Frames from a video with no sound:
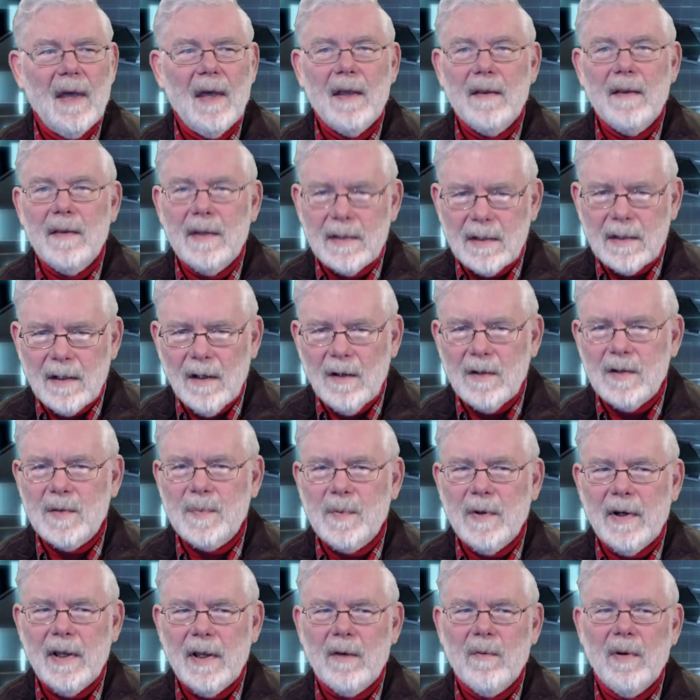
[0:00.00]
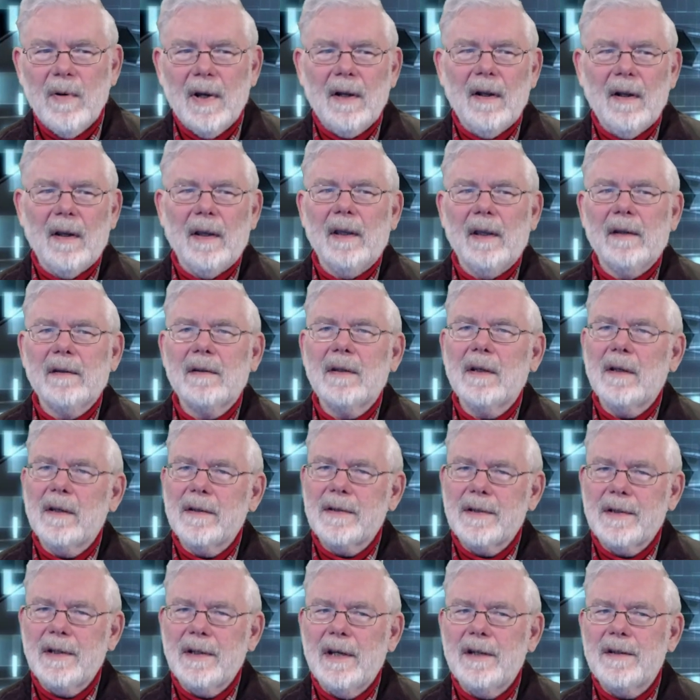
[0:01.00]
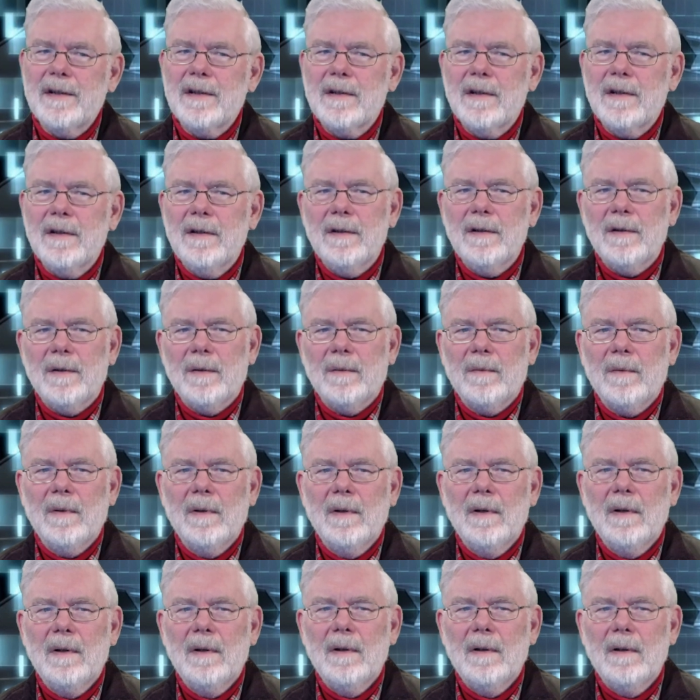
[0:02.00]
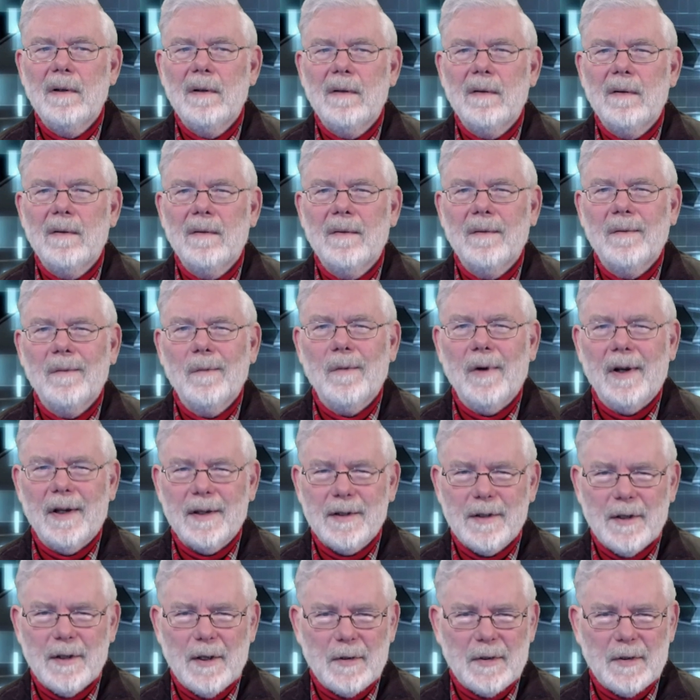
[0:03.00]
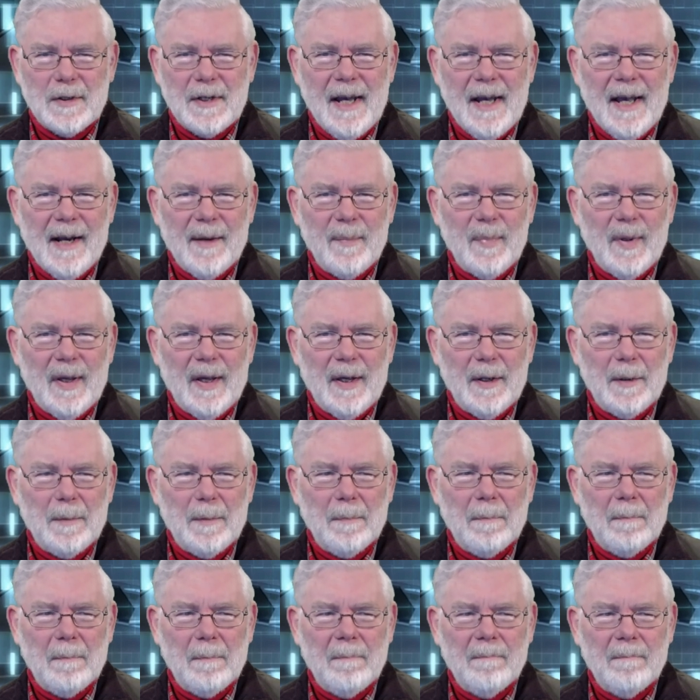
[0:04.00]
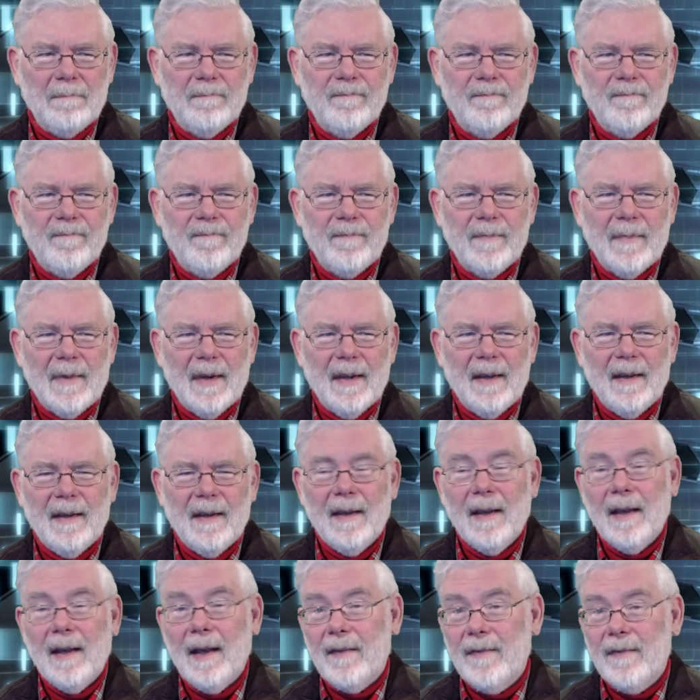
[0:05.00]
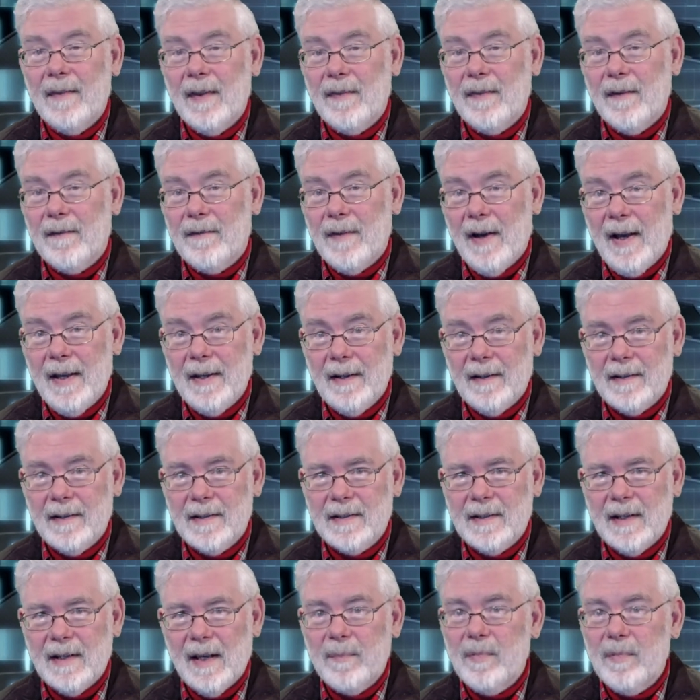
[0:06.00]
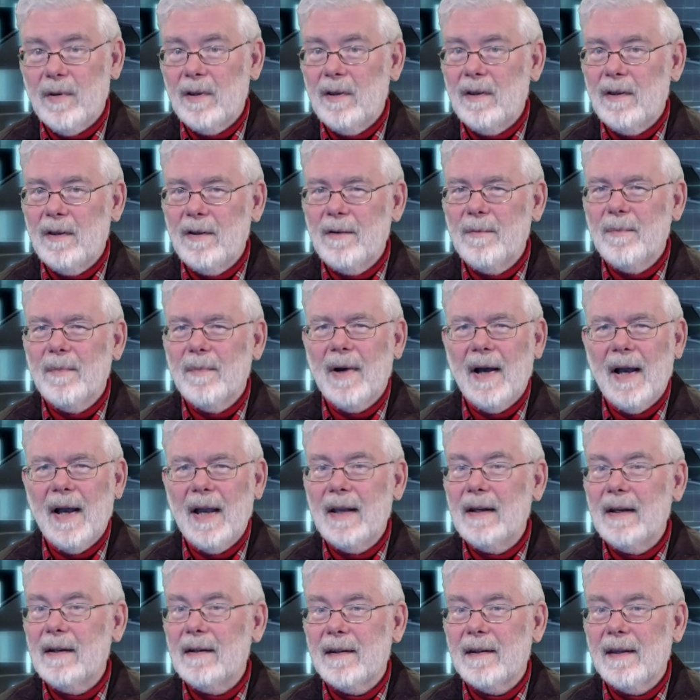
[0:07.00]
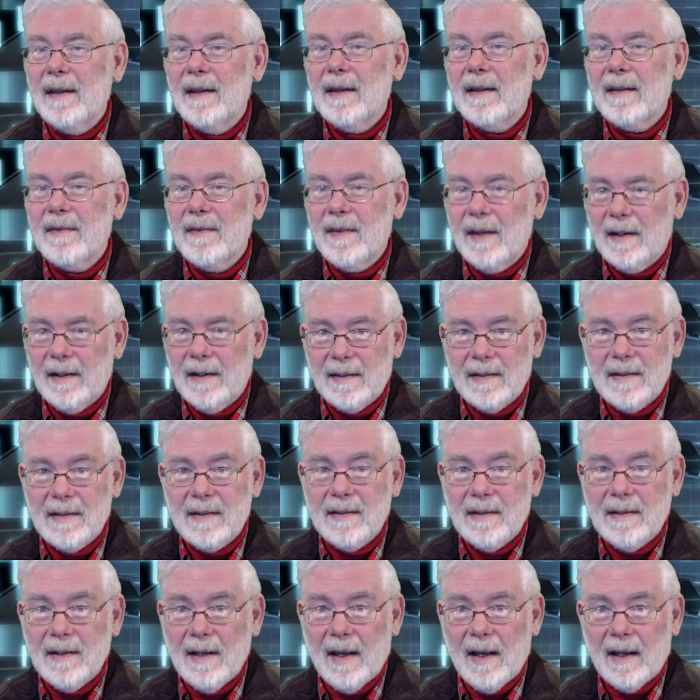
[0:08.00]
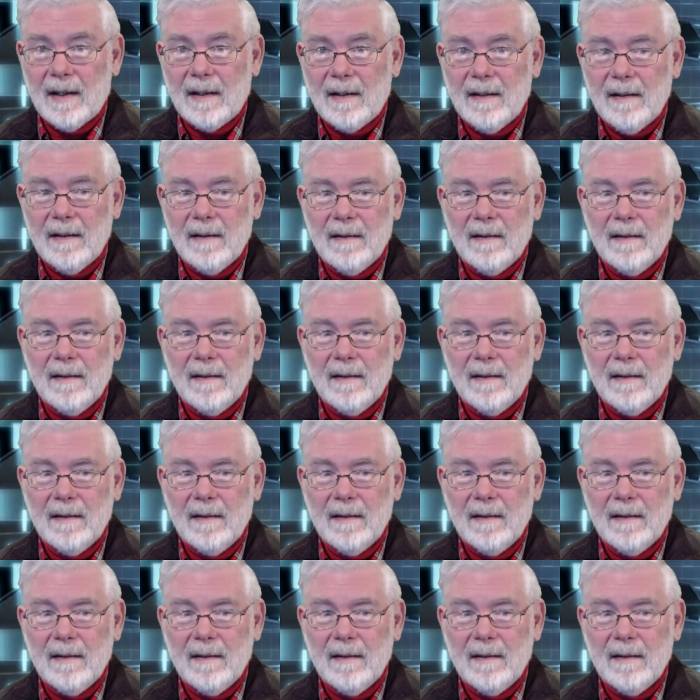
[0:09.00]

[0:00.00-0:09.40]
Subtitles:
This goes pretty quickly until stage 2, when it slows down a bit. And then the final step, you might think that it's stuck,